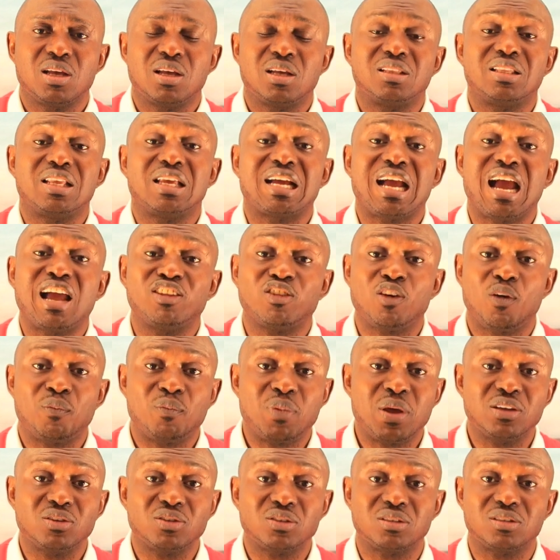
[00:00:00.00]
the kind of
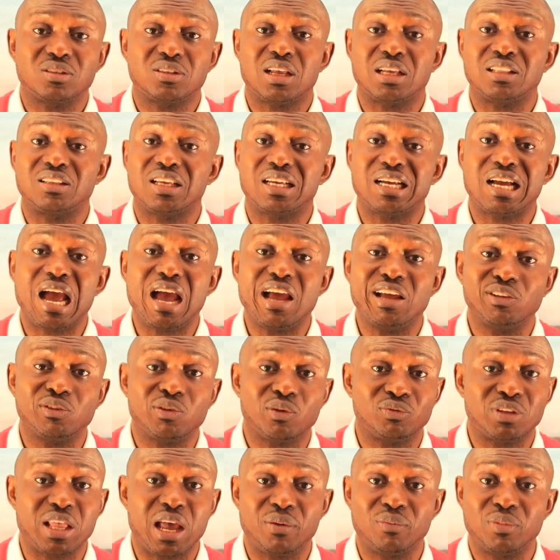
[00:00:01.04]
person and the kind
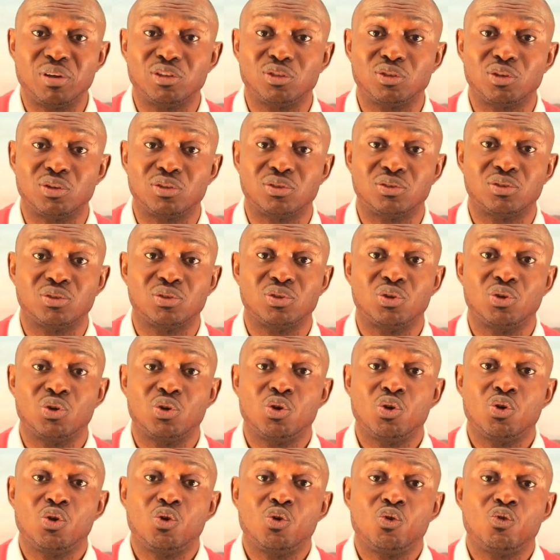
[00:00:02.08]
of dimensions
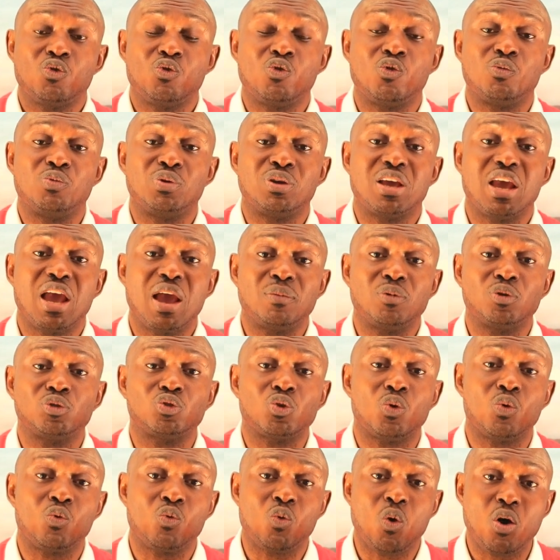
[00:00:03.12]
we'll be able to
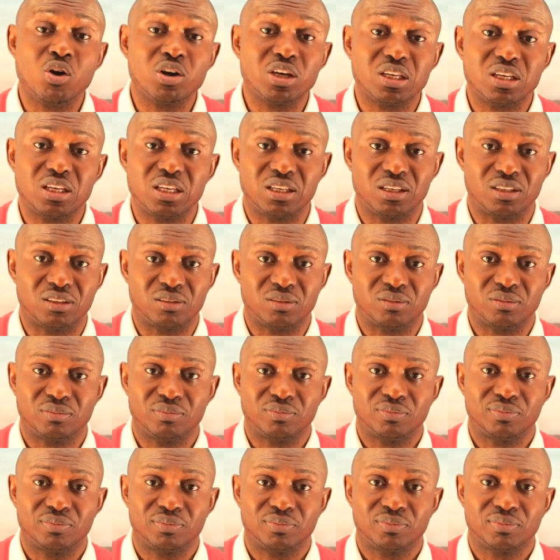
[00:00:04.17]
walk in.
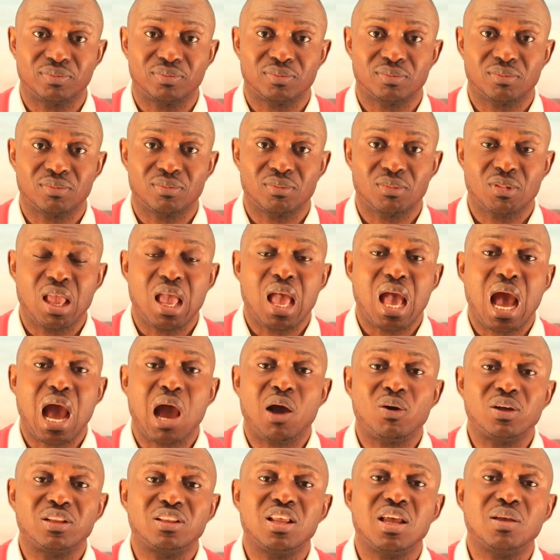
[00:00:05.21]

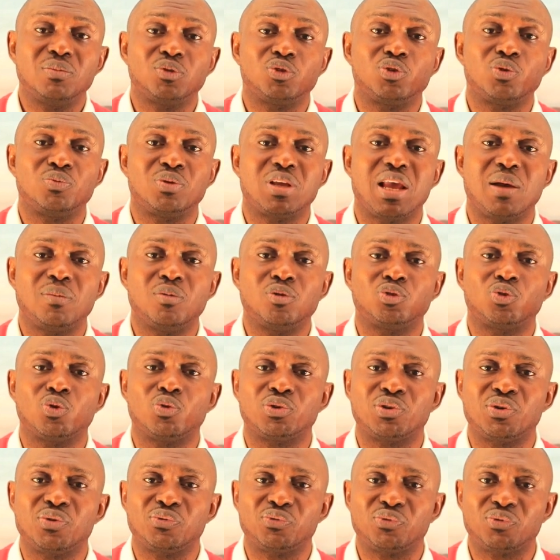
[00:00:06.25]
Our name should be able to
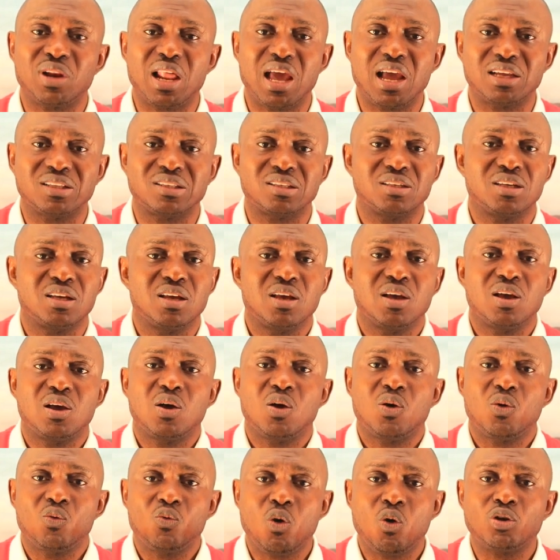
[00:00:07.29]
reflect
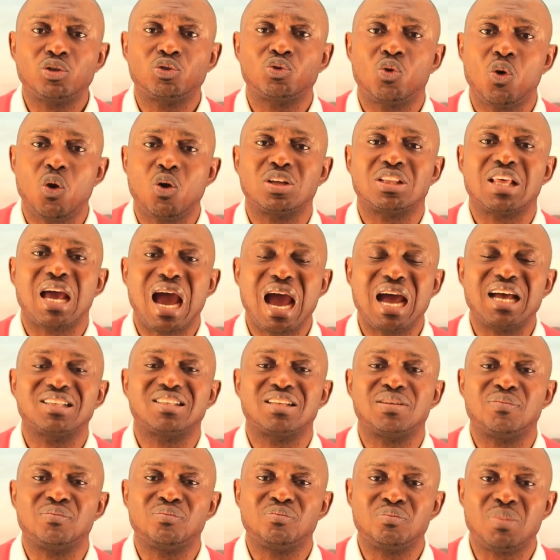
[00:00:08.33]
what God has
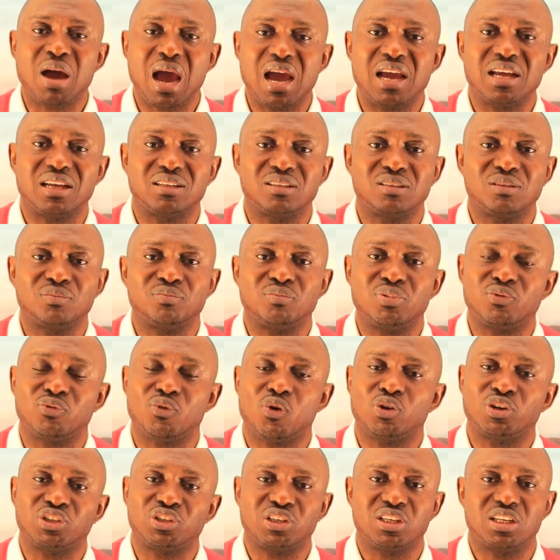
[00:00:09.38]
in mind
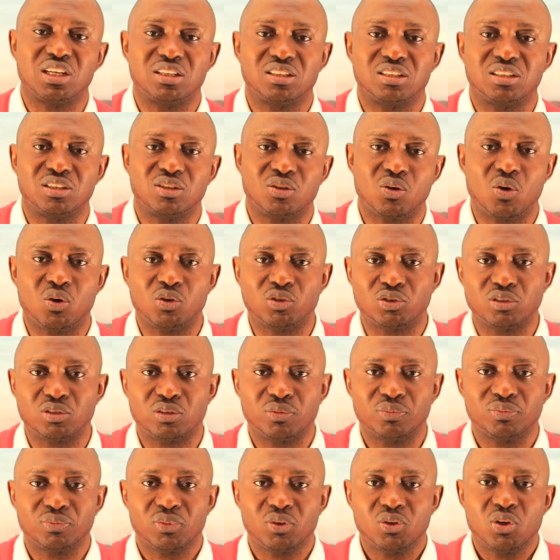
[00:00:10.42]
before creating
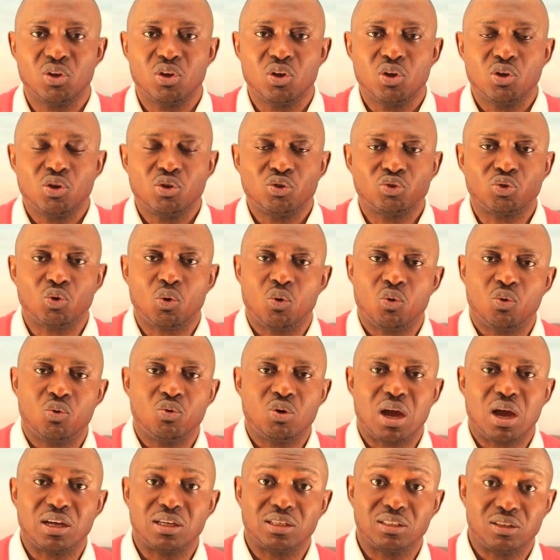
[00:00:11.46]
us. So
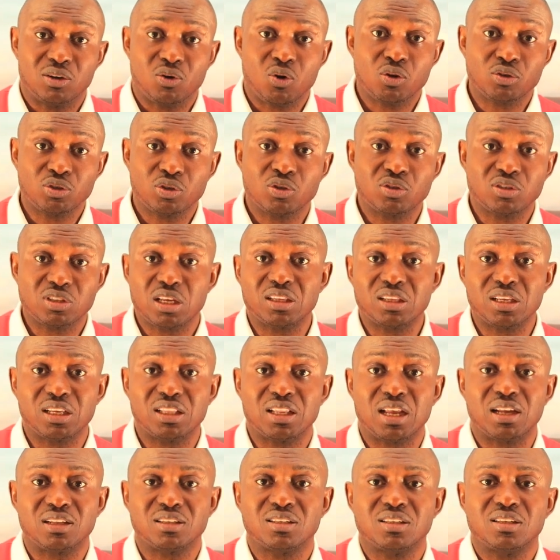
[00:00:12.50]
I also stated
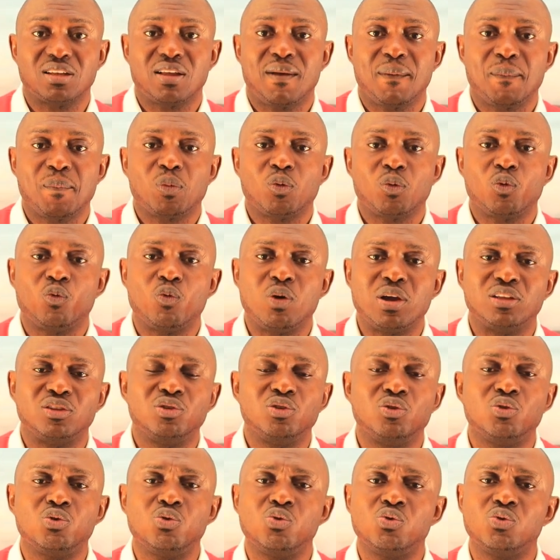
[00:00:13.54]
that when
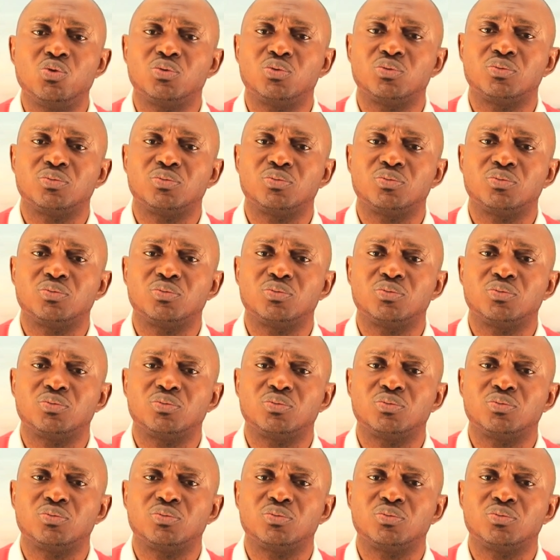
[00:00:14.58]
you